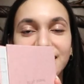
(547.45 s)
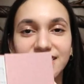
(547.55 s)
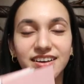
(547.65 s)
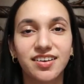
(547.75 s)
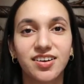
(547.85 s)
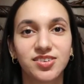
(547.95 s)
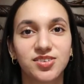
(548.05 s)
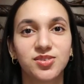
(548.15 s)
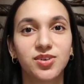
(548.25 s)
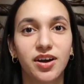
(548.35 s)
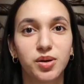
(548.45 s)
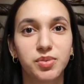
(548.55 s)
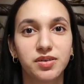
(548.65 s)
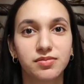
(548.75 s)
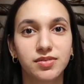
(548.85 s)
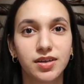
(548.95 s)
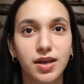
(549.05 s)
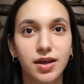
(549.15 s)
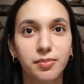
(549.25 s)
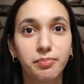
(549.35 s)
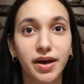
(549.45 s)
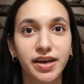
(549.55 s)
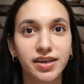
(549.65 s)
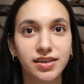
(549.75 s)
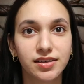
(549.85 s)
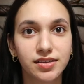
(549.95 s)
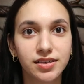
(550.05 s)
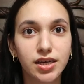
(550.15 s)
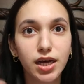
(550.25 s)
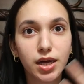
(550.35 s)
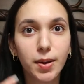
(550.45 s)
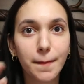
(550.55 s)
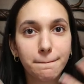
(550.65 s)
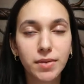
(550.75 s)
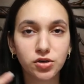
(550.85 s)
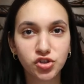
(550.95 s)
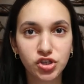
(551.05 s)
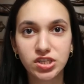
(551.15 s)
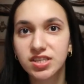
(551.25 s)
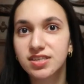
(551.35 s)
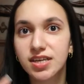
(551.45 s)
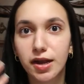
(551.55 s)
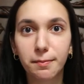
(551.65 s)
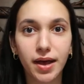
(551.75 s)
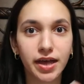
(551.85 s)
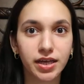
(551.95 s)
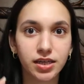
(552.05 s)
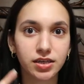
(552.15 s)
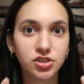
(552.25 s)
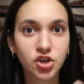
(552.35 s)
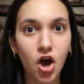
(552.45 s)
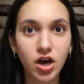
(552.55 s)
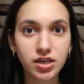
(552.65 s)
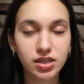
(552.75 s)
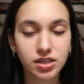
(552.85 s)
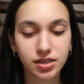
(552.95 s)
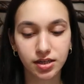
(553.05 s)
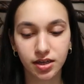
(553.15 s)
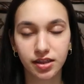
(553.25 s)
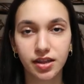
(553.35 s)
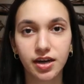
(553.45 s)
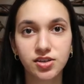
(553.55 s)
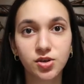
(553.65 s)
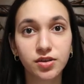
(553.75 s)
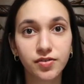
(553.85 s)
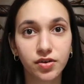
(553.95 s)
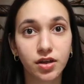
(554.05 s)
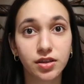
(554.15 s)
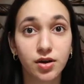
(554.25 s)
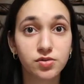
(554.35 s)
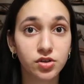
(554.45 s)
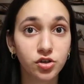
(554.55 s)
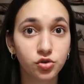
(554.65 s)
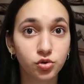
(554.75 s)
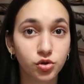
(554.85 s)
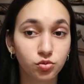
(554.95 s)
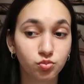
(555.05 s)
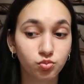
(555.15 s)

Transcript: I think I got too caught up in my emotions and my talk that I totally forgot that I was gonna doodle.